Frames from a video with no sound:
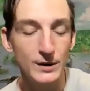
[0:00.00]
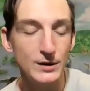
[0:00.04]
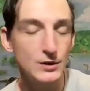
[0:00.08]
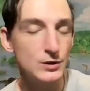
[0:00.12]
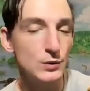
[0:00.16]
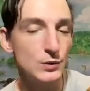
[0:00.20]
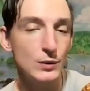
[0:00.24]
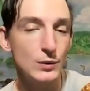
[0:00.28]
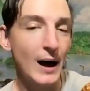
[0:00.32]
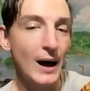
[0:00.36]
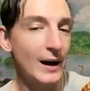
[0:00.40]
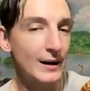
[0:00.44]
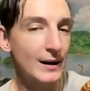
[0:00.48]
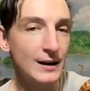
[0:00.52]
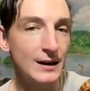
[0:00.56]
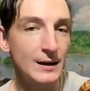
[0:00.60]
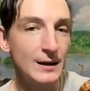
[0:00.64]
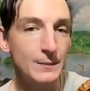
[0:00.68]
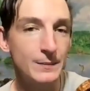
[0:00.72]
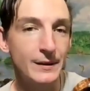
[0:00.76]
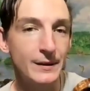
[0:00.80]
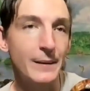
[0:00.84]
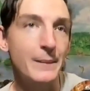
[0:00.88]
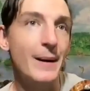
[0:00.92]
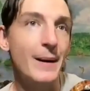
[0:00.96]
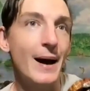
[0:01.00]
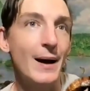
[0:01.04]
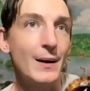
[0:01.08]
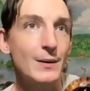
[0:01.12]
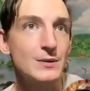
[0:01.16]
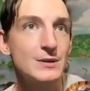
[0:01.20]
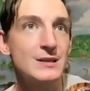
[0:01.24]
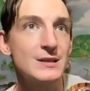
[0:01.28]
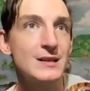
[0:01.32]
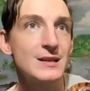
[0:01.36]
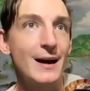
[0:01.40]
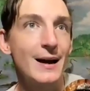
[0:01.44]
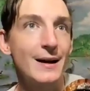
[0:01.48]
We do not keep them
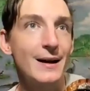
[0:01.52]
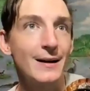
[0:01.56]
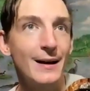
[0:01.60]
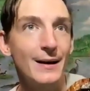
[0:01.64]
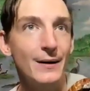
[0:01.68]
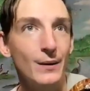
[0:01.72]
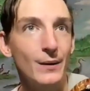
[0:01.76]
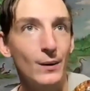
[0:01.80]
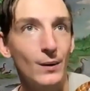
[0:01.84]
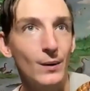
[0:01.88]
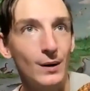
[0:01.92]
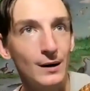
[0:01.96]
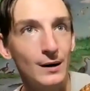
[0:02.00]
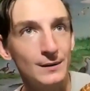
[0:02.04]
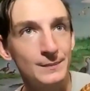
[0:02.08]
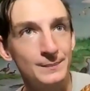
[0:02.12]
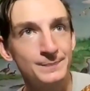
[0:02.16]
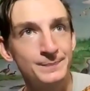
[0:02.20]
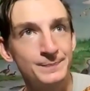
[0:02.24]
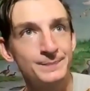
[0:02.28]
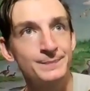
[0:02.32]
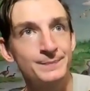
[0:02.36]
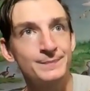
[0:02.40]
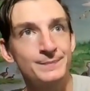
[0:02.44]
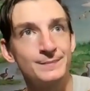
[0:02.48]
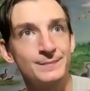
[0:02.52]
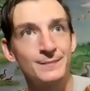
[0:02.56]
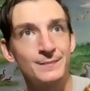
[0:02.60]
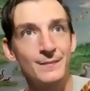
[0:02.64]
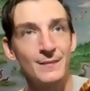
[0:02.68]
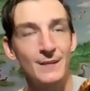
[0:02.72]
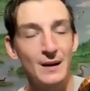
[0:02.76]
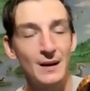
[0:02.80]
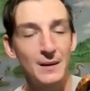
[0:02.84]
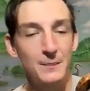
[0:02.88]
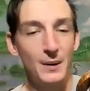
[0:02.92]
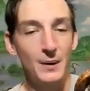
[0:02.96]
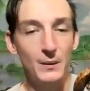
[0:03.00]
outside at all.
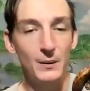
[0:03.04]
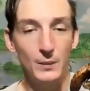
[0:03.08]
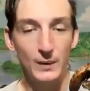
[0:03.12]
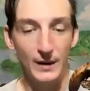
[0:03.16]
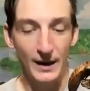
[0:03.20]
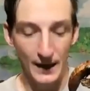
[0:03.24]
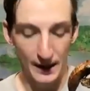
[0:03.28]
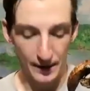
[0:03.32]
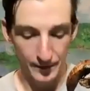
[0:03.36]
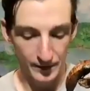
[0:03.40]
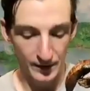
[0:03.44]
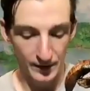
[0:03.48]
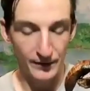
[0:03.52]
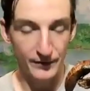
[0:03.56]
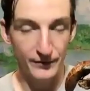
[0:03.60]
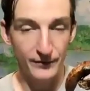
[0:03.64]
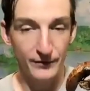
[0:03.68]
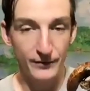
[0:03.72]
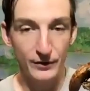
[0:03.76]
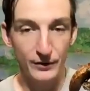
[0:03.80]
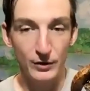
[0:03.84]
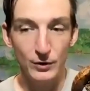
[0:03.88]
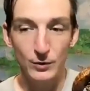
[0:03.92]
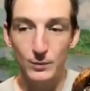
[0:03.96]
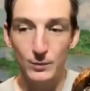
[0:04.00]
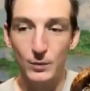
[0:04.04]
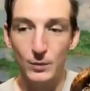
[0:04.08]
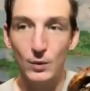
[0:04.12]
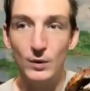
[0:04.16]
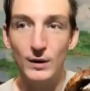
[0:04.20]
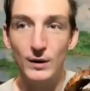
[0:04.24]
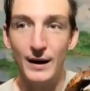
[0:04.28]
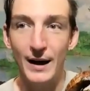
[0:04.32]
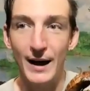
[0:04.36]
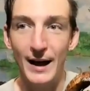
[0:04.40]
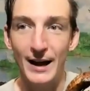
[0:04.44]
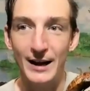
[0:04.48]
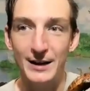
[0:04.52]
But we have a few
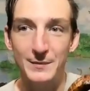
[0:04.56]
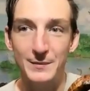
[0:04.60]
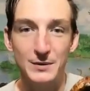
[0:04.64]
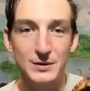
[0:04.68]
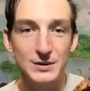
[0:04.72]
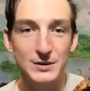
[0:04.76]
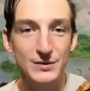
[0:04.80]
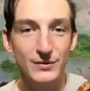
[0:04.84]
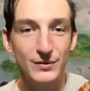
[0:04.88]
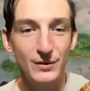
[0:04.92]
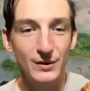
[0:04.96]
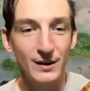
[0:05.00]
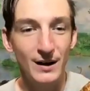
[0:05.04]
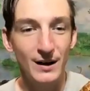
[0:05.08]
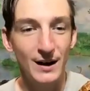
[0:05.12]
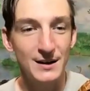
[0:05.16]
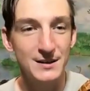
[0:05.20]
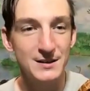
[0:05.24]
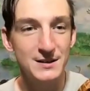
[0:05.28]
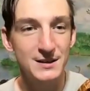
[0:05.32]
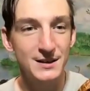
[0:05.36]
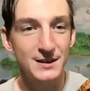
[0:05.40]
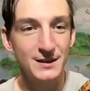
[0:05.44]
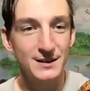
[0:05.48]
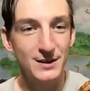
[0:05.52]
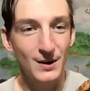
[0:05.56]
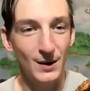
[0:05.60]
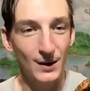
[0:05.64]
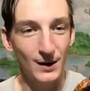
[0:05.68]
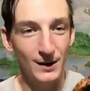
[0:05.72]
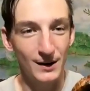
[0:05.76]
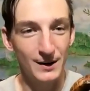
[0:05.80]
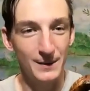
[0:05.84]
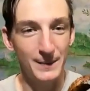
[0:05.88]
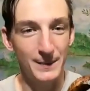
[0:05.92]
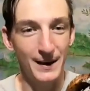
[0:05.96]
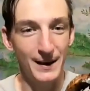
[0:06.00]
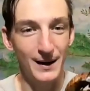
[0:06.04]
more animals for us to
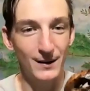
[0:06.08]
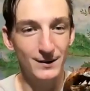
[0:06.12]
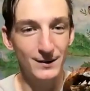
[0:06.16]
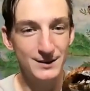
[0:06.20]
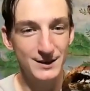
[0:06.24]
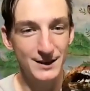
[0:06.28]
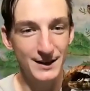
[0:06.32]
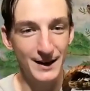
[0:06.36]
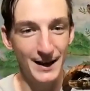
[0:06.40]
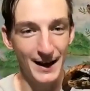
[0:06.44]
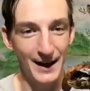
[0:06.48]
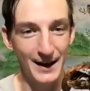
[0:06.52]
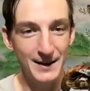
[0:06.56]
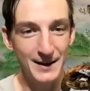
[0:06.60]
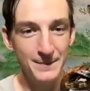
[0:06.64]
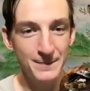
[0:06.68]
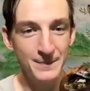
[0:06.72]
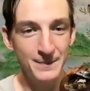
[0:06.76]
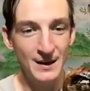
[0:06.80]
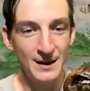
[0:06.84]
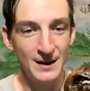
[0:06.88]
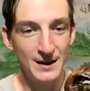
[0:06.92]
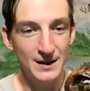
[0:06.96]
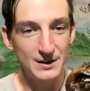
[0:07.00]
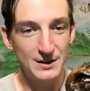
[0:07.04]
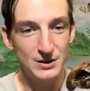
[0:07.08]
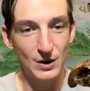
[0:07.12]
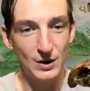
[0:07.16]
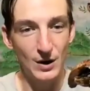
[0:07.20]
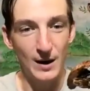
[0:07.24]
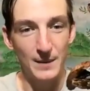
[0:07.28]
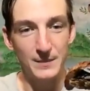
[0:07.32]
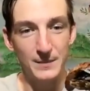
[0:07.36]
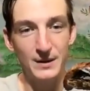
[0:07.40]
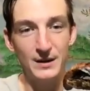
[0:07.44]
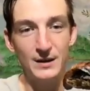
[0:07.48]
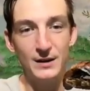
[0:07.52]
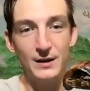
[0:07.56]
talk about today.
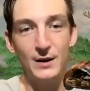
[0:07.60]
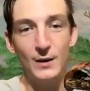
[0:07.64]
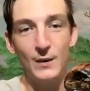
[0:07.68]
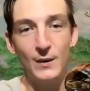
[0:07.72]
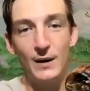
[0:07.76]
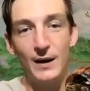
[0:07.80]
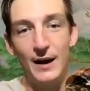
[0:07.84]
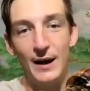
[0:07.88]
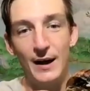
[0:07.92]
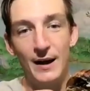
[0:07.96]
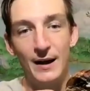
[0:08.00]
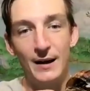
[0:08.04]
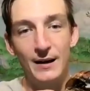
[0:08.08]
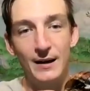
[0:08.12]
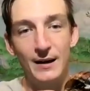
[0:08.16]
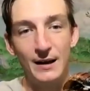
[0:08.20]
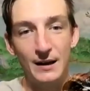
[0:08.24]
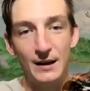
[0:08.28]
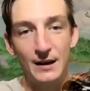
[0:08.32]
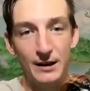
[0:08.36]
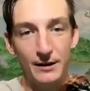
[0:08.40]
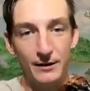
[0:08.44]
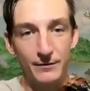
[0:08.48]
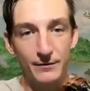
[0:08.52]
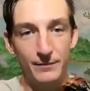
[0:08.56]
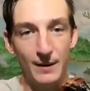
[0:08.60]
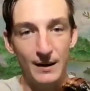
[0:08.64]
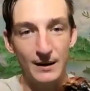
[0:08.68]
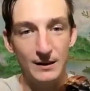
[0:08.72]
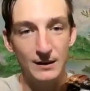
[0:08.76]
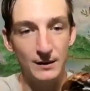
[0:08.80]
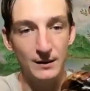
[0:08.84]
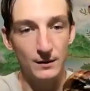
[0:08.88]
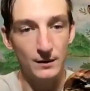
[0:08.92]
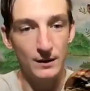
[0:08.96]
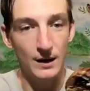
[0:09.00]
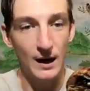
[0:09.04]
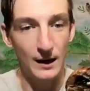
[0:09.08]
So I'm going to go ahead and give
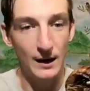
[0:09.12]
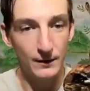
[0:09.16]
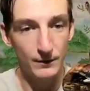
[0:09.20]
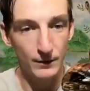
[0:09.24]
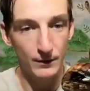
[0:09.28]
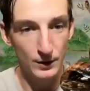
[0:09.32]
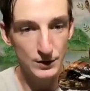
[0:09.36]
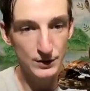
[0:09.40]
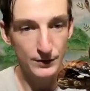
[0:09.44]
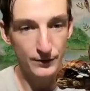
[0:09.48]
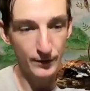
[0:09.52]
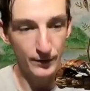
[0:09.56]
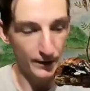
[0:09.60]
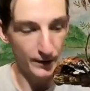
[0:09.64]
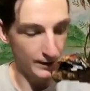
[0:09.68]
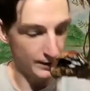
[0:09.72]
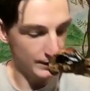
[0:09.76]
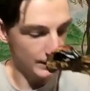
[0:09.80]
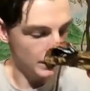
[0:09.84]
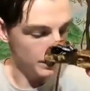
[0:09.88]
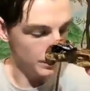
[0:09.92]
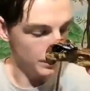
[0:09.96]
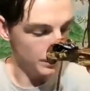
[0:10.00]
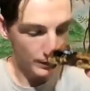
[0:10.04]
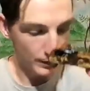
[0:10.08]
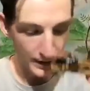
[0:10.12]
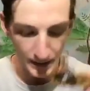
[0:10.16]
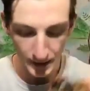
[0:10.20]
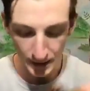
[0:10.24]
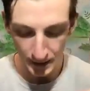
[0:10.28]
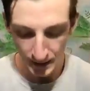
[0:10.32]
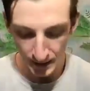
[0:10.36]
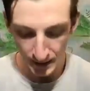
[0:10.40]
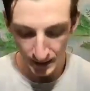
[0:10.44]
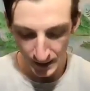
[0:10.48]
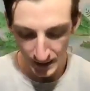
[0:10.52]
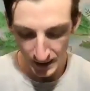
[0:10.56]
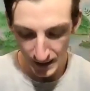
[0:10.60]
my little cockroach friend a
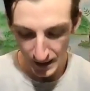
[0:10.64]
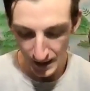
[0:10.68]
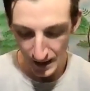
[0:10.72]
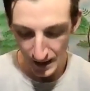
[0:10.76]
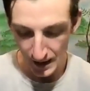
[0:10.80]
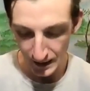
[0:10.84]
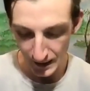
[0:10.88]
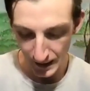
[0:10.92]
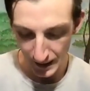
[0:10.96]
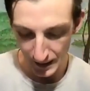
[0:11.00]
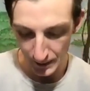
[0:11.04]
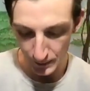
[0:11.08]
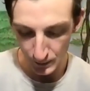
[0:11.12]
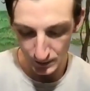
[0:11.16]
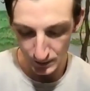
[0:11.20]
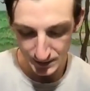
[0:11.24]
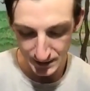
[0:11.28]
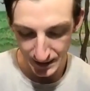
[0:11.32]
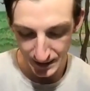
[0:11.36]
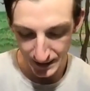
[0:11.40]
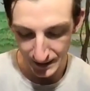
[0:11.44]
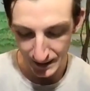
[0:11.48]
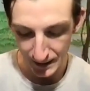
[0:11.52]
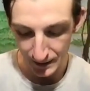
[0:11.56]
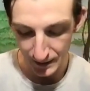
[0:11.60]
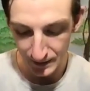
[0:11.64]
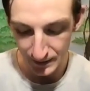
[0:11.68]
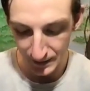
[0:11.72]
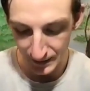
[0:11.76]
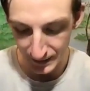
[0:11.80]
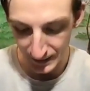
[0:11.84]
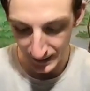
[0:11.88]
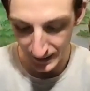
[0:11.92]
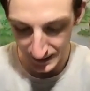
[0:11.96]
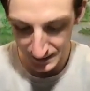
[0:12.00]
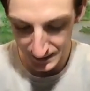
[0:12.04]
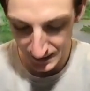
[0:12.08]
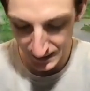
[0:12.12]
break, and I will take out
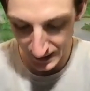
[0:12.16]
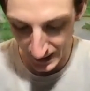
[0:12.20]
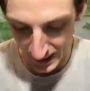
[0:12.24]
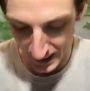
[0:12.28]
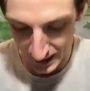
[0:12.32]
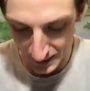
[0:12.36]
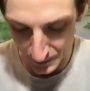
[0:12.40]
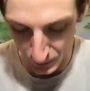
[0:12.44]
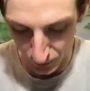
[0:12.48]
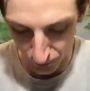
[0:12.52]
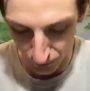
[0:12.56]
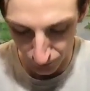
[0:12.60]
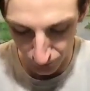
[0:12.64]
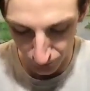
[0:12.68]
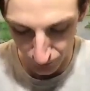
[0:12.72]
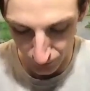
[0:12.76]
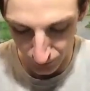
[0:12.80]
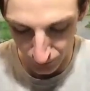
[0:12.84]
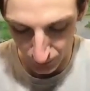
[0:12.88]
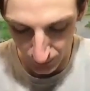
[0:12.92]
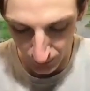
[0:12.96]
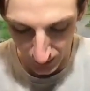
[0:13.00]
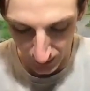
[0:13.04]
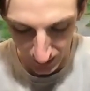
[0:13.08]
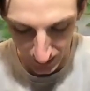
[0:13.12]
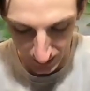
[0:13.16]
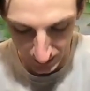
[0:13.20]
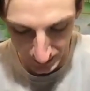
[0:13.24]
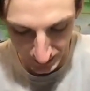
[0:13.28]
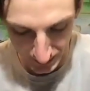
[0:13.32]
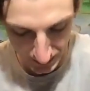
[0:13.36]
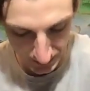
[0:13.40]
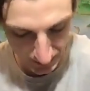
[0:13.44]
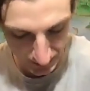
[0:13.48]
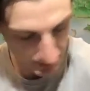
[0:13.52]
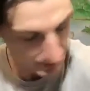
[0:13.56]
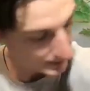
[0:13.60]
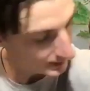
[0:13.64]
the next animal for you
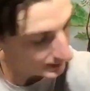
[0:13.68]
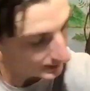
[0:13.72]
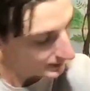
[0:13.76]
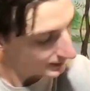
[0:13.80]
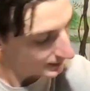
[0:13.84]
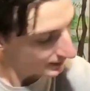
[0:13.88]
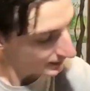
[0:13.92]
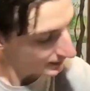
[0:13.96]
guys.